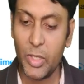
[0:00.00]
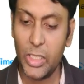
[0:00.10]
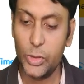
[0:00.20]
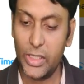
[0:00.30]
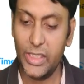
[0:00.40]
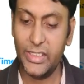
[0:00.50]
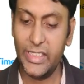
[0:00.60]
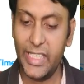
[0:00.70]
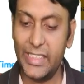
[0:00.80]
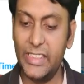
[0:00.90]
So I'll just
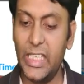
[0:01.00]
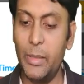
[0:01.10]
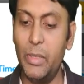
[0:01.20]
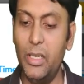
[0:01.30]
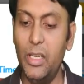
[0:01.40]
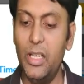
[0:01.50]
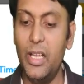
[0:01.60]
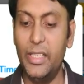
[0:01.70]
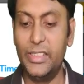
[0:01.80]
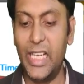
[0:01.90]
say HTML
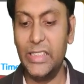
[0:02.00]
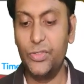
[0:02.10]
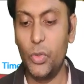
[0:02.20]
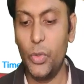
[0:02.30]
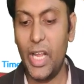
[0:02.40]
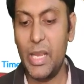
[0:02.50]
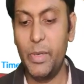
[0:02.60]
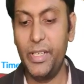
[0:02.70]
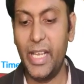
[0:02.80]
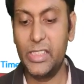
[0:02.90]
stands for
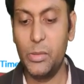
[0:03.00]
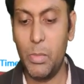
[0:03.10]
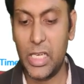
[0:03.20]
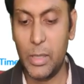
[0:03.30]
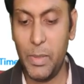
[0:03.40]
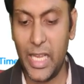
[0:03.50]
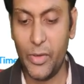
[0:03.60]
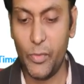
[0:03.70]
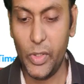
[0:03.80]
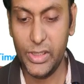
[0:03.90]
hypertext markup
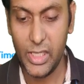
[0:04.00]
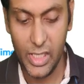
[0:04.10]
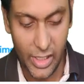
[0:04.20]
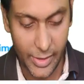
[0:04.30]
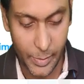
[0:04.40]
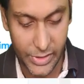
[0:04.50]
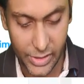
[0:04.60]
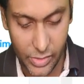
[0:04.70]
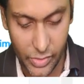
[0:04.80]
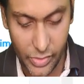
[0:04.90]
language. Let me
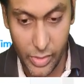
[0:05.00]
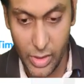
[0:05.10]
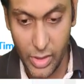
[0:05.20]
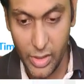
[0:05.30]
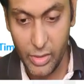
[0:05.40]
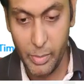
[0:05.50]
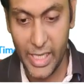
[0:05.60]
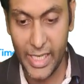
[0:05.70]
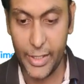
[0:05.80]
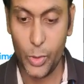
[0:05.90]
just
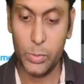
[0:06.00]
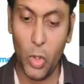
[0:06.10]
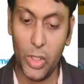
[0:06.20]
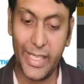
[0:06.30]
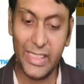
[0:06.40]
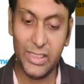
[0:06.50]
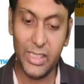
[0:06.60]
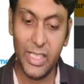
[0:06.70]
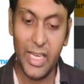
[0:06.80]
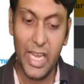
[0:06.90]
make it to small case,
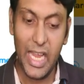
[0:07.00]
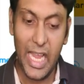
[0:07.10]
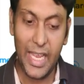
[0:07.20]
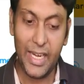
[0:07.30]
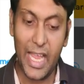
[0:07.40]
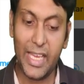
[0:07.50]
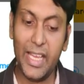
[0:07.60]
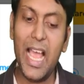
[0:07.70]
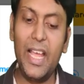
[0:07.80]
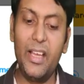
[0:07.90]
and I can
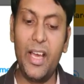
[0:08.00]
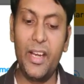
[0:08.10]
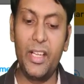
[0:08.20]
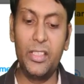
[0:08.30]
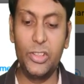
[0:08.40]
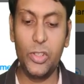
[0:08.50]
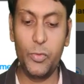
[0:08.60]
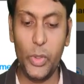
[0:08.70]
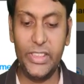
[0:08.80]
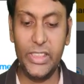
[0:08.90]
add another list of
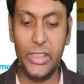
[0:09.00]
questions.